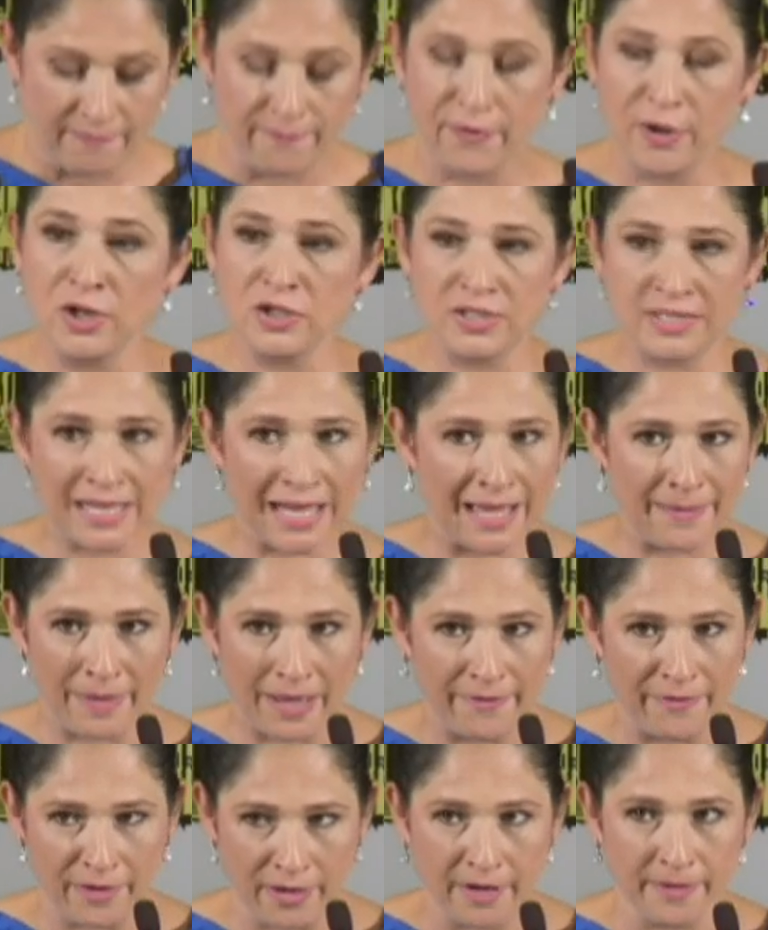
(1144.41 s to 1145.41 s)
First time
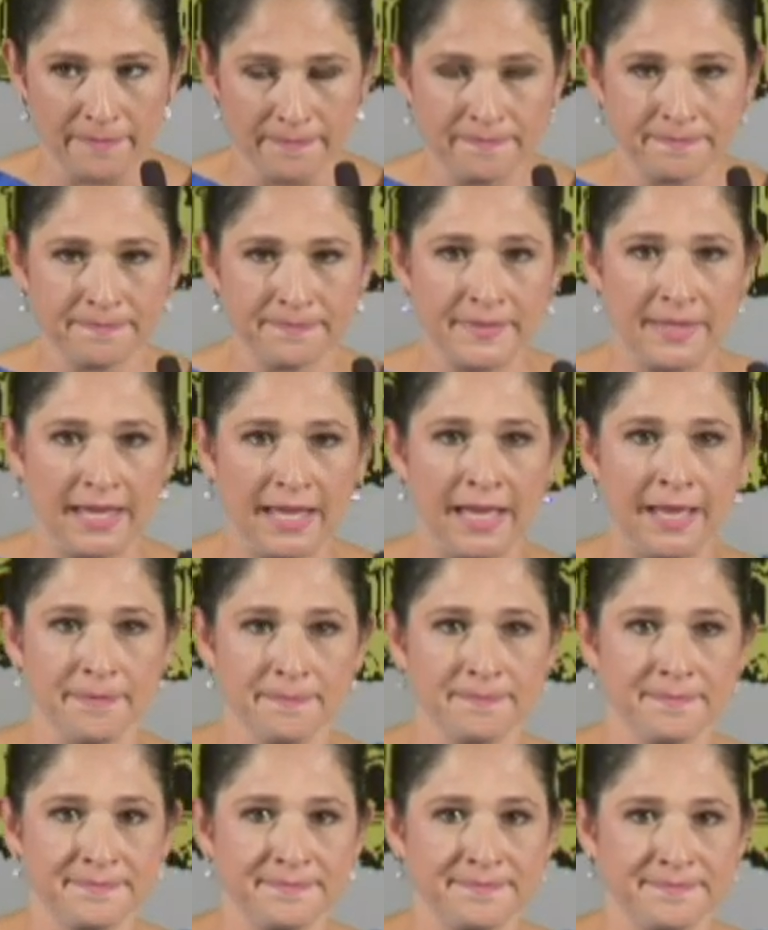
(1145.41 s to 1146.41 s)
ever.
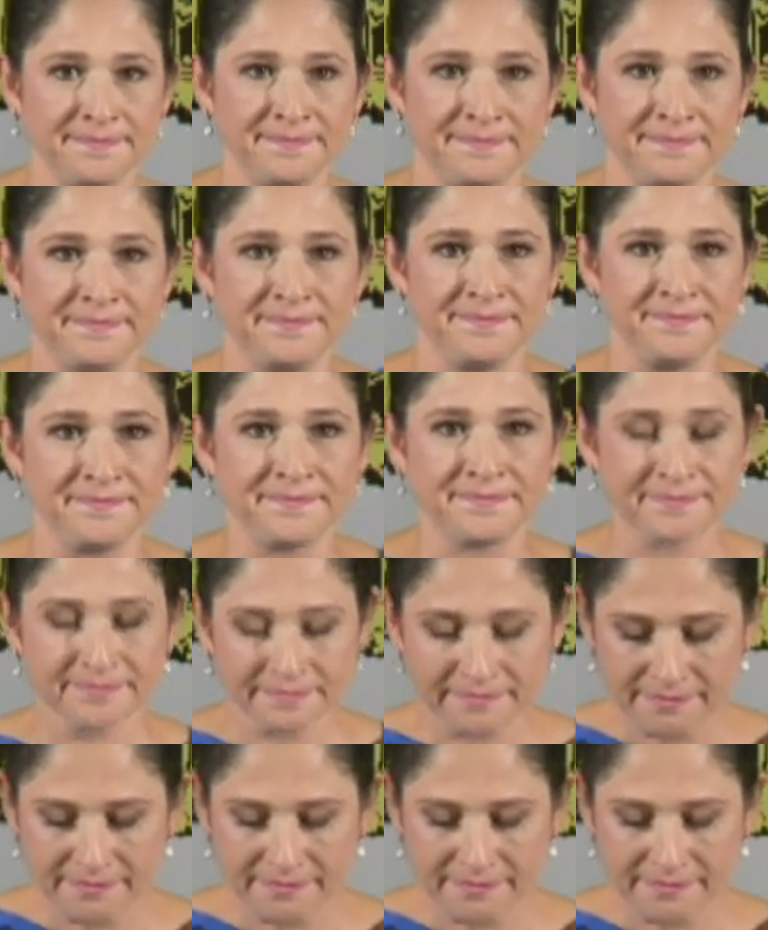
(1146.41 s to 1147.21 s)
Yeah.